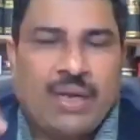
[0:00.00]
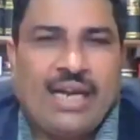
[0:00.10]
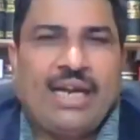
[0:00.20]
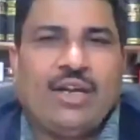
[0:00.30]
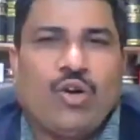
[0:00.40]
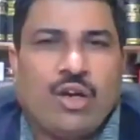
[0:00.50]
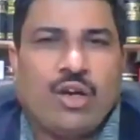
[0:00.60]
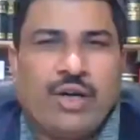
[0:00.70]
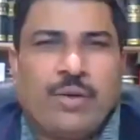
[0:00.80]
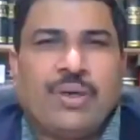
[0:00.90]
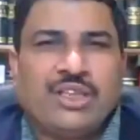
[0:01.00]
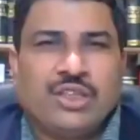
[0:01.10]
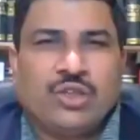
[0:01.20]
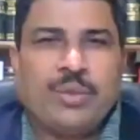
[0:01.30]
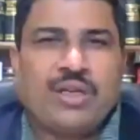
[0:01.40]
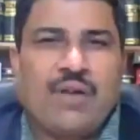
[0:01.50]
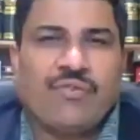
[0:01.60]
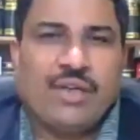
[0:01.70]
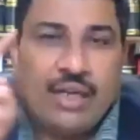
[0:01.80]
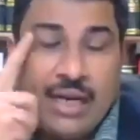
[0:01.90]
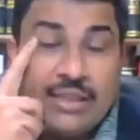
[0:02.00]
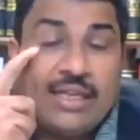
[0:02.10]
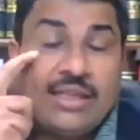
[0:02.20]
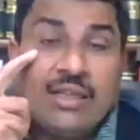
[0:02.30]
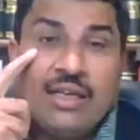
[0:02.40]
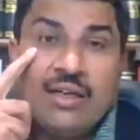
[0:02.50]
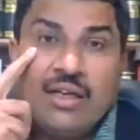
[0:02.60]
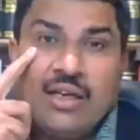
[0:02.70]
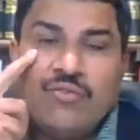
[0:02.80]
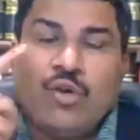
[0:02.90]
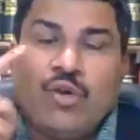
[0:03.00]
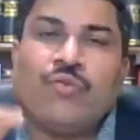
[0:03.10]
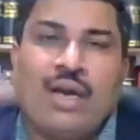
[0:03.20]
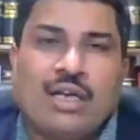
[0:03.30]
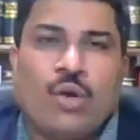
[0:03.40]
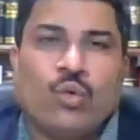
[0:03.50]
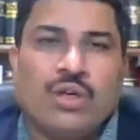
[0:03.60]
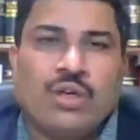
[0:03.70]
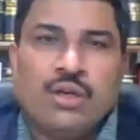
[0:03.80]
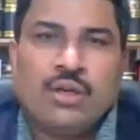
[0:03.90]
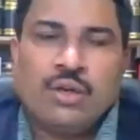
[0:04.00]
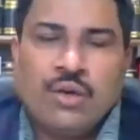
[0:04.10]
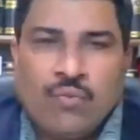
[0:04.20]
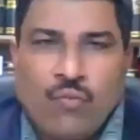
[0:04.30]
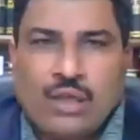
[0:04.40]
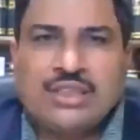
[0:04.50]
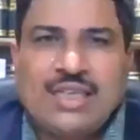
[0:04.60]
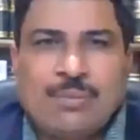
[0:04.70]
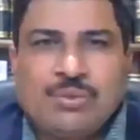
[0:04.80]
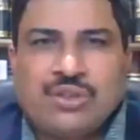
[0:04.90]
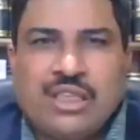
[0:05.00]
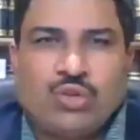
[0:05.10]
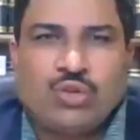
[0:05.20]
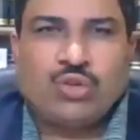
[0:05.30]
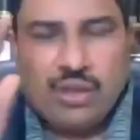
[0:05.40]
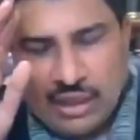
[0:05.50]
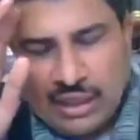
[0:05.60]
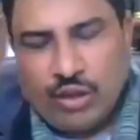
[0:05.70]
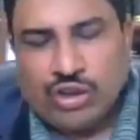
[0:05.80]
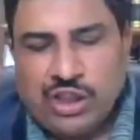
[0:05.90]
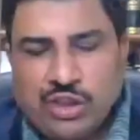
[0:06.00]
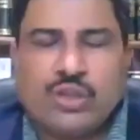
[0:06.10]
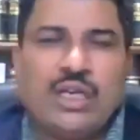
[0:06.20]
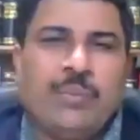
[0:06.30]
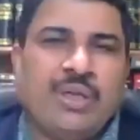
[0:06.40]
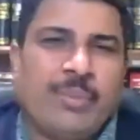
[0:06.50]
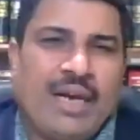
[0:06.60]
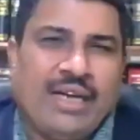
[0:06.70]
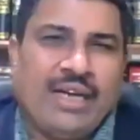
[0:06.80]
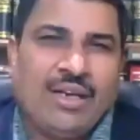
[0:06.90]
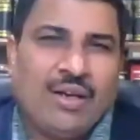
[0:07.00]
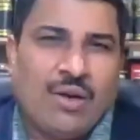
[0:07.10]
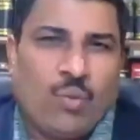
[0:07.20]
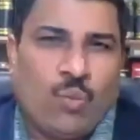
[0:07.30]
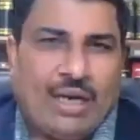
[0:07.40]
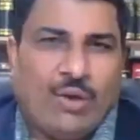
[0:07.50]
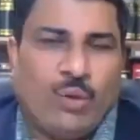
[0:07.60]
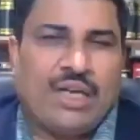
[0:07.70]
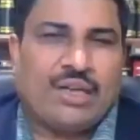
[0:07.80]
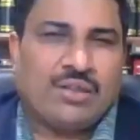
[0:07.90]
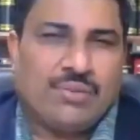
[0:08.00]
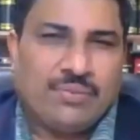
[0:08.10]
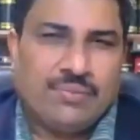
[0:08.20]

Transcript: plaint or a writ petition to be drafted, and then if you have to file a counter, what steps he or she should keep in mind while doing that?